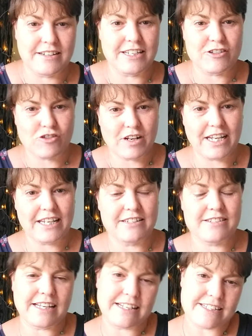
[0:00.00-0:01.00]
Literally
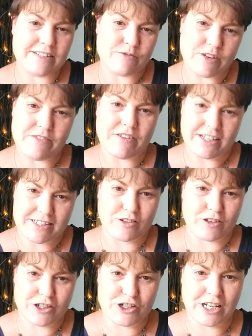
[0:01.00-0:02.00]
sending
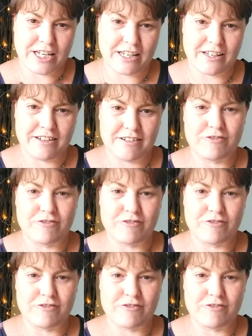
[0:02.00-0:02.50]
reflexology